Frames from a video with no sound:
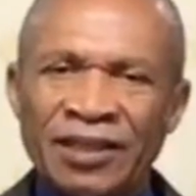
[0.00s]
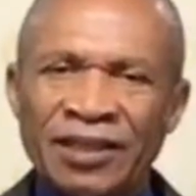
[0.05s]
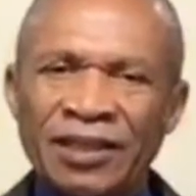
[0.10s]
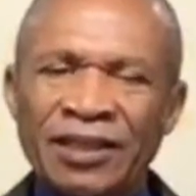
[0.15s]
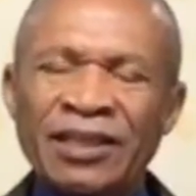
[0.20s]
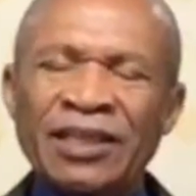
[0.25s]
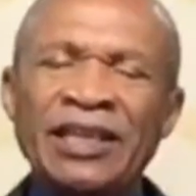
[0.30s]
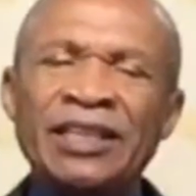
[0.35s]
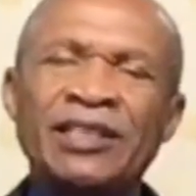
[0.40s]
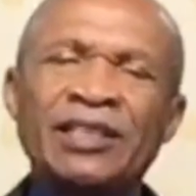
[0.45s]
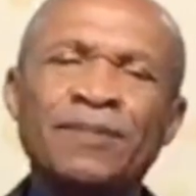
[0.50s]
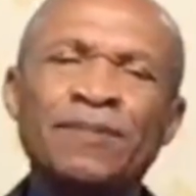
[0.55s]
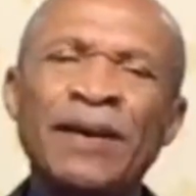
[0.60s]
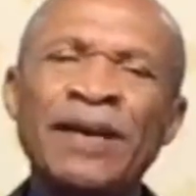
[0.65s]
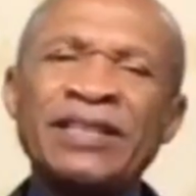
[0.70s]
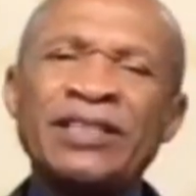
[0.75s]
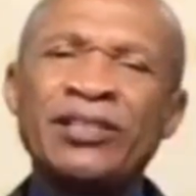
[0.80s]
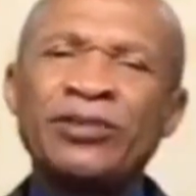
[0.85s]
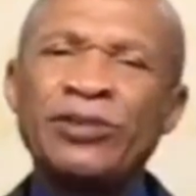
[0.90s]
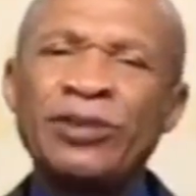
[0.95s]
He
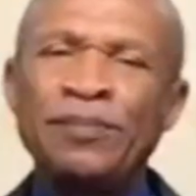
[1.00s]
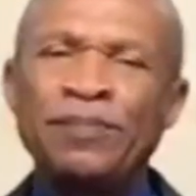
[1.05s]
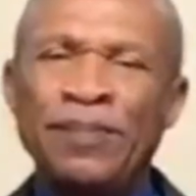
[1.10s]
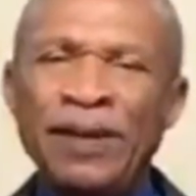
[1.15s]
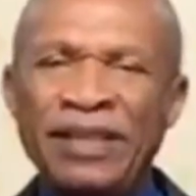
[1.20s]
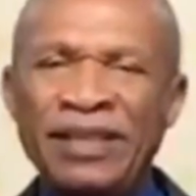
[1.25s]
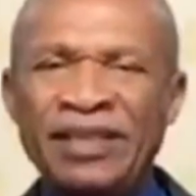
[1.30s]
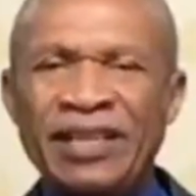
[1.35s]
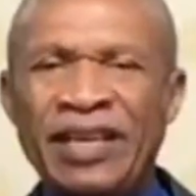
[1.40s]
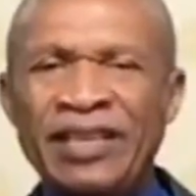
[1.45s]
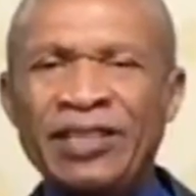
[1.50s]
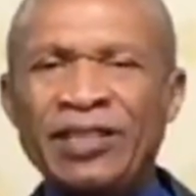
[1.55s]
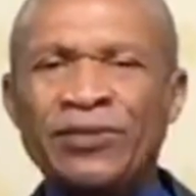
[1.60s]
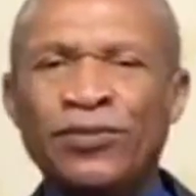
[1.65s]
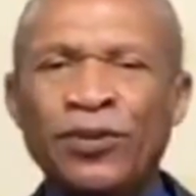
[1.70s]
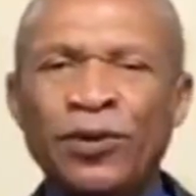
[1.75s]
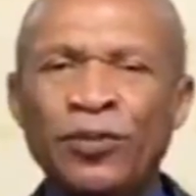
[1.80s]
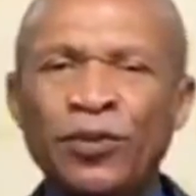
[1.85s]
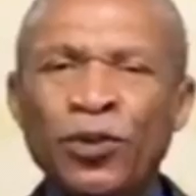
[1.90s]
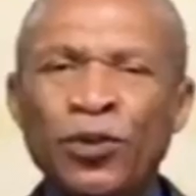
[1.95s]
expects repentance
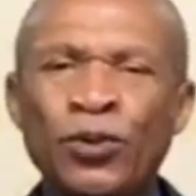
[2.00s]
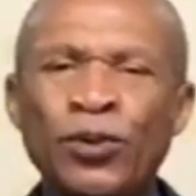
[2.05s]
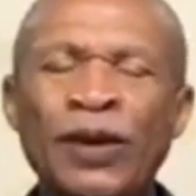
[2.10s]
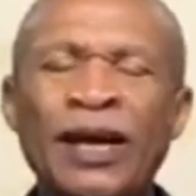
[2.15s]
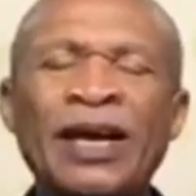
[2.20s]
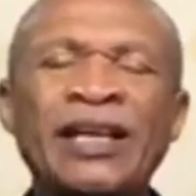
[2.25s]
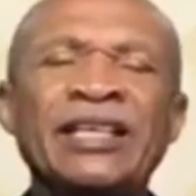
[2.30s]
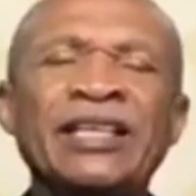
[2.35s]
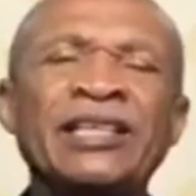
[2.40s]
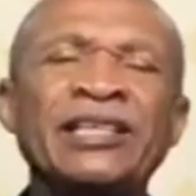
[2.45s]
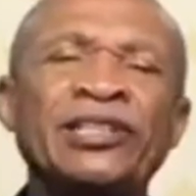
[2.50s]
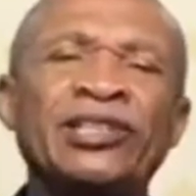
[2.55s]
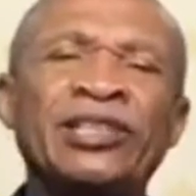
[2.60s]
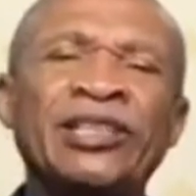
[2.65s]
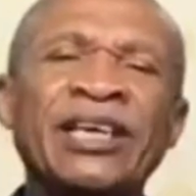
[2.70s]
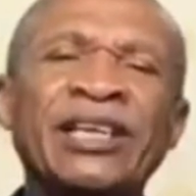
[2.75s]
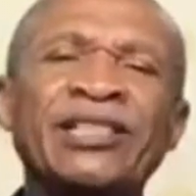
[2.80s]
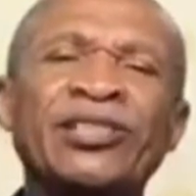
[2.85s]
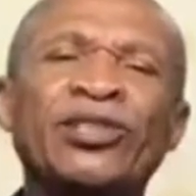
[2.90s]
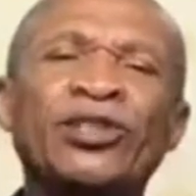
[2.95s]
from you and he
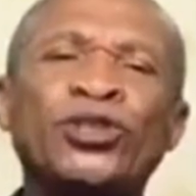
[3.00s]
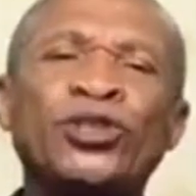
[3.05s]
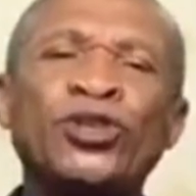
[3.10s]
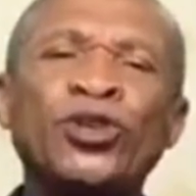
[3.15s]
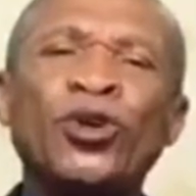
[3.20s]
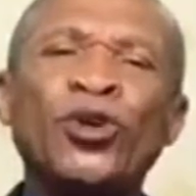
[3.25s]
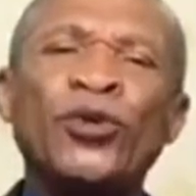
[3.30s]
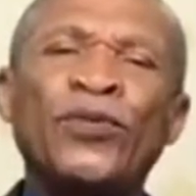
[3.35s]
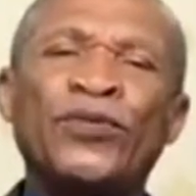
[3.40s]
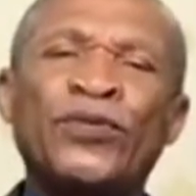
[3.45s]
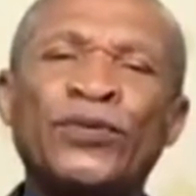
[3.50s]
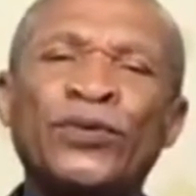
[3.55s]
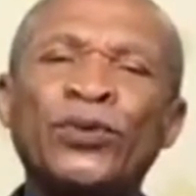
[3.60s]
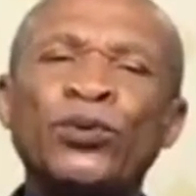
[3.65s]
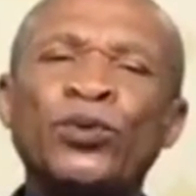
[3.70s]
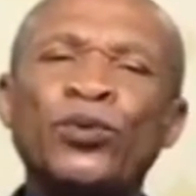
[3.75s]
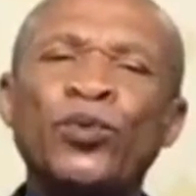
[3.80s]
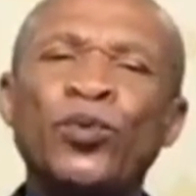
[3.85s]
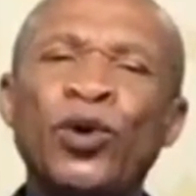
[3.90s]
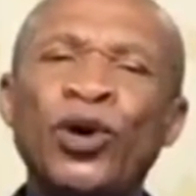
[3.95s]
says, show fruit
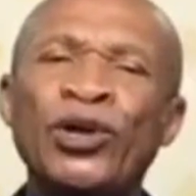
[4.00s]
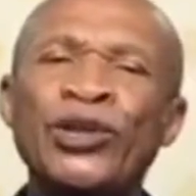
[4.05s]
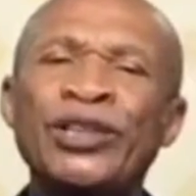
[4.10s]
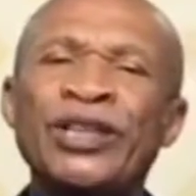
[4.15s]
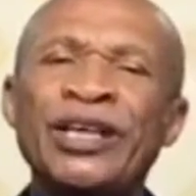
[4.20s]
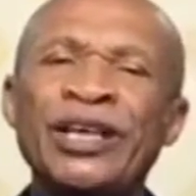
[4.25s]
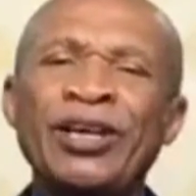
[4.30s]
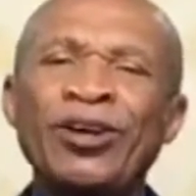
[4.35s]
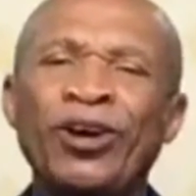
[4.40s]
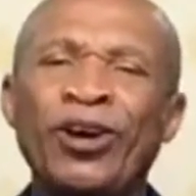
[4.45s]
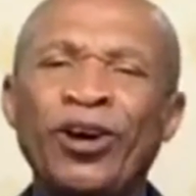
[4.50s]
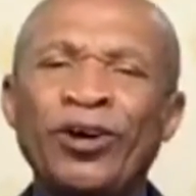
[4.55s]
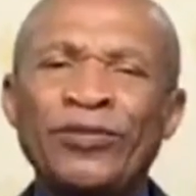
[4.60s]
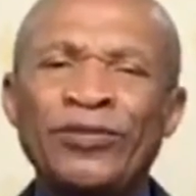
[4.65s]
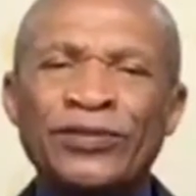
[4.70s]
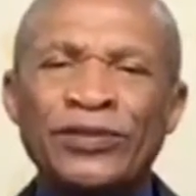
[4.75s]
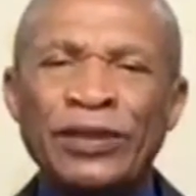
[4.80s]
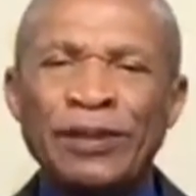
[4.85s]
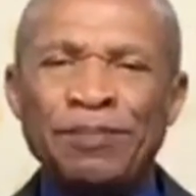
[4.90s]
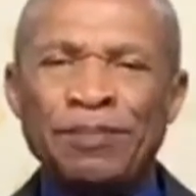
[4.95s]
worthy
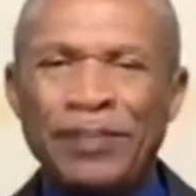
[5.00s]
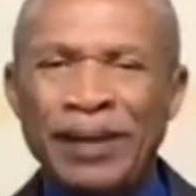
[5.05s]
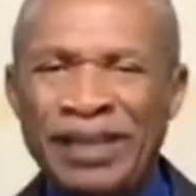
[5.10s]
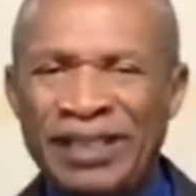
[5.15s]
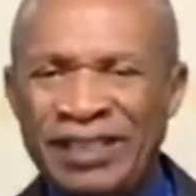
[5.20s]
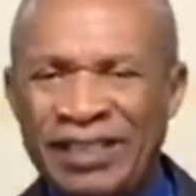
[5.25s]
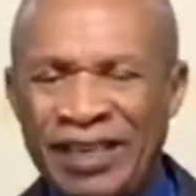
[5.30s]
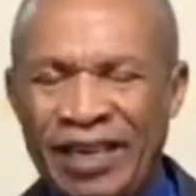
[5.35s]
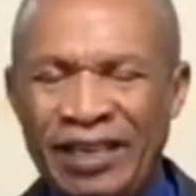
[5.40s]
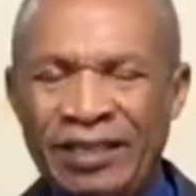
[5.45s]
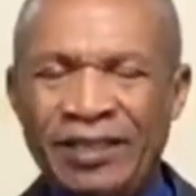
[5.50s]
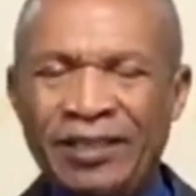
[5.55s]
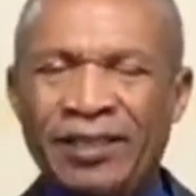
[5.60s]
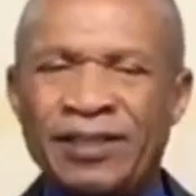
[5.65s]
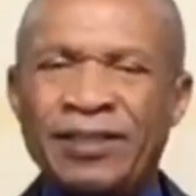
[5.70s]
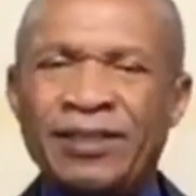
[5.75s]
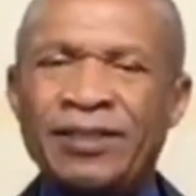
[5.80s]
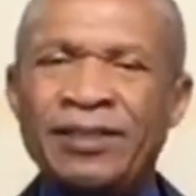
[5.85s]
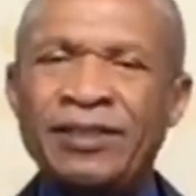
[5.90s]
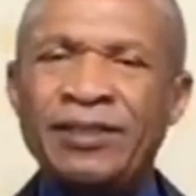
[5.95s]
of
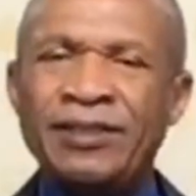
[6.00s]
repentance.